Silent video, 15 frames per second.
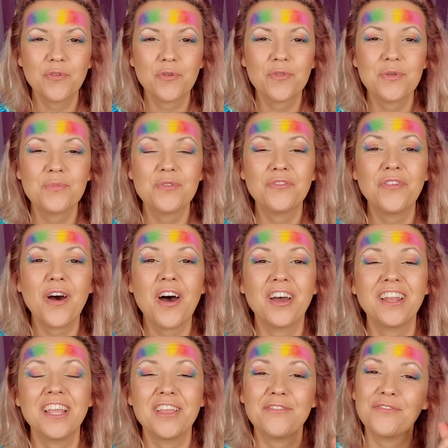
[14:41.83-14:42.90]
we move on,
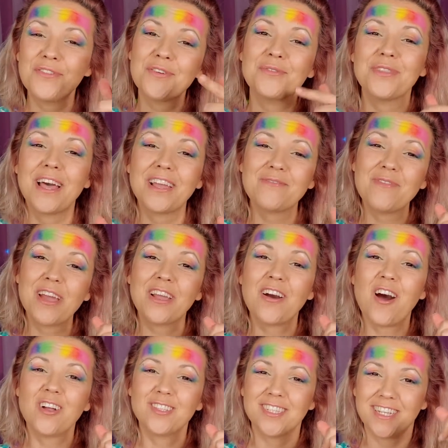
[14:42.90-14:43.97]
if you like my
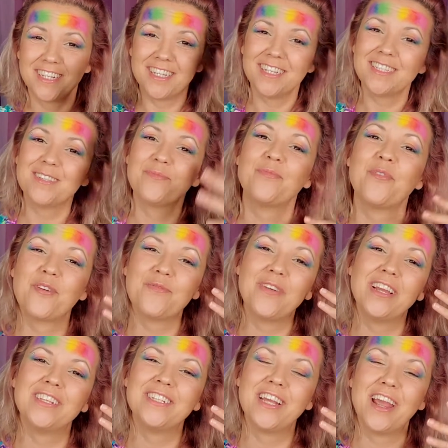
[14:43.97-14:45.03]
content, support
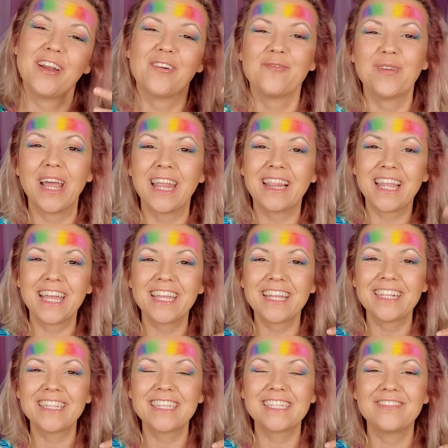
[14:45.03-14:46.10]
my channel by
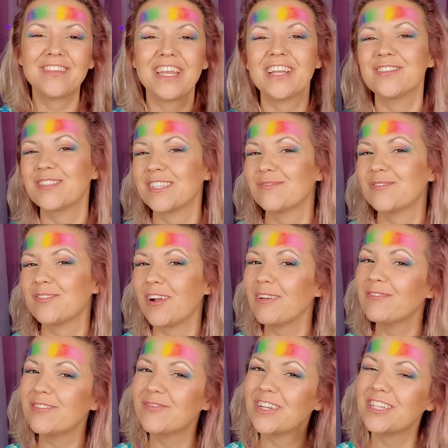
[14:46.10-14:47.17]
liking this video, subscribe
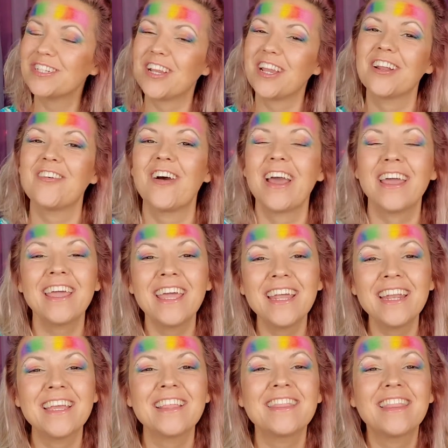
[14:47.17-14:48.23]
to my channel,
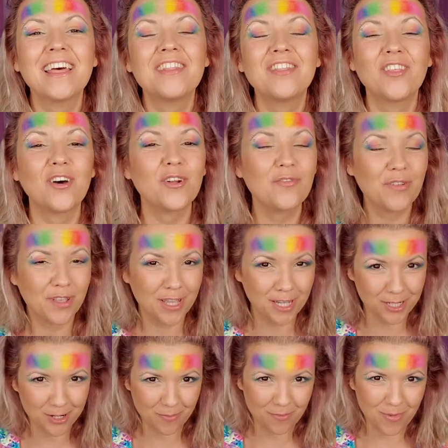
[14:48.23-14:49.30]
and hit that
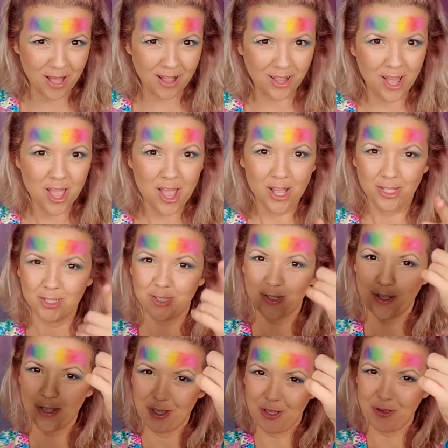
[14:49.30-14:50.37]
notification bell so
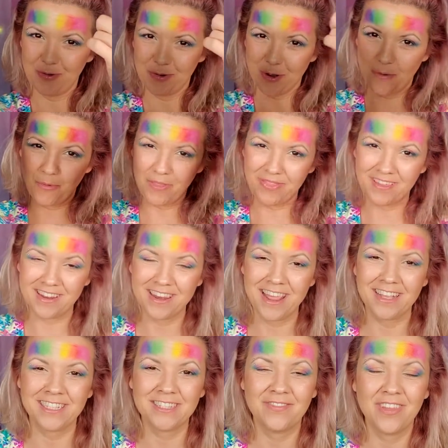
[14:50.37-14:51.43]
you know when the
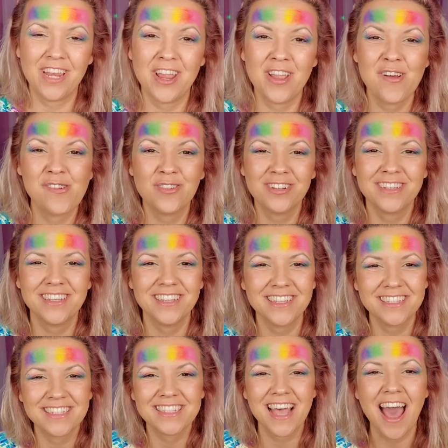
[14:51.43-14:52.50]
next video
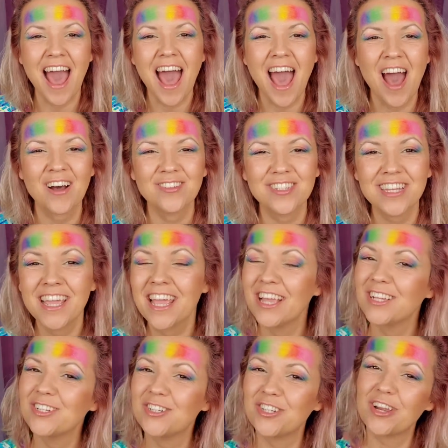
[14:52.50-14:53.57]
is out.
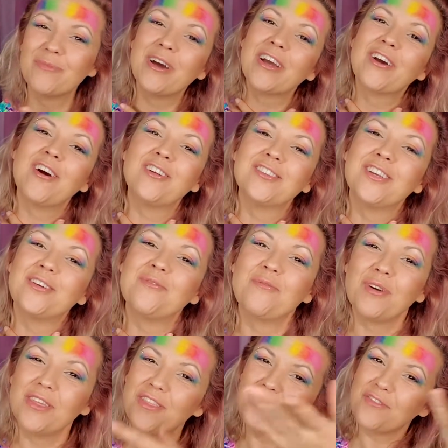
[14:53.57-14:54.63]
Share my content
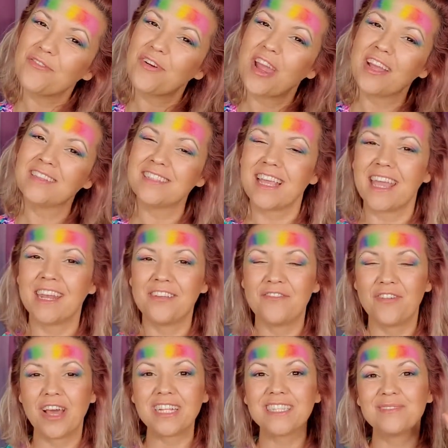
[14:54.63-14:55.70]
with your friends and
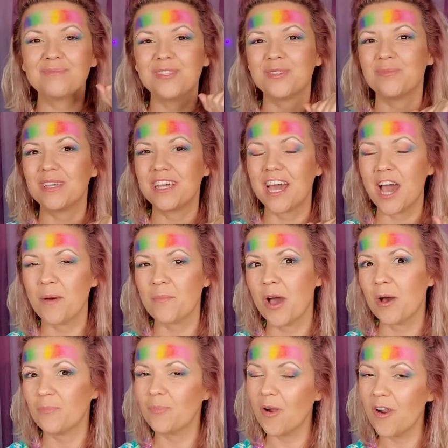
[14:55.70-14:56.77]
invite them to become
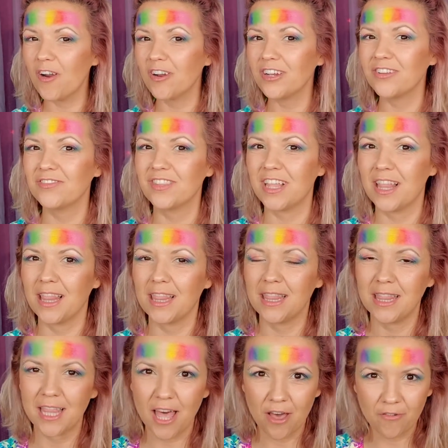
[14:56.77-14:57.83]
a part of the
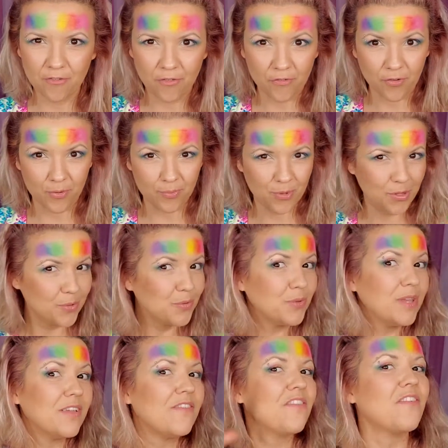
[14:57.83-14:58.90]
Love for
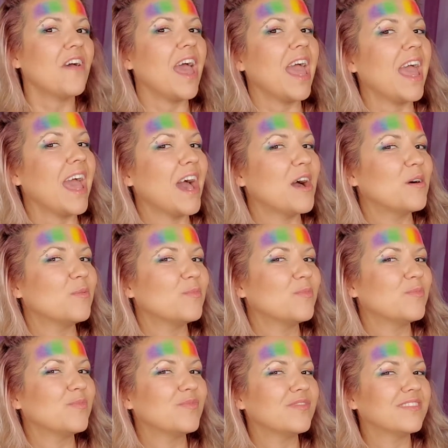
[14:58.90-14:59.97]
Beauty fam.
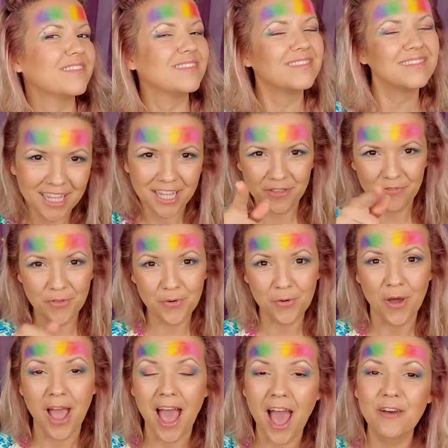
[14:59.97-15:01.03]
If
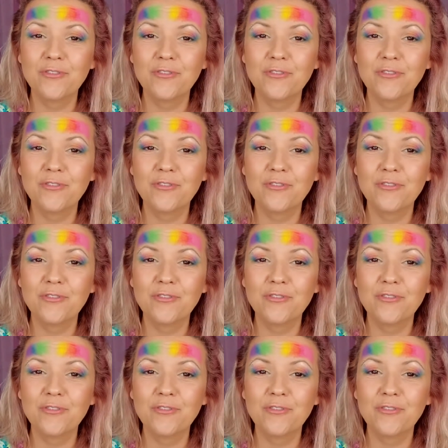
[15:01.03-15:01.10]
you have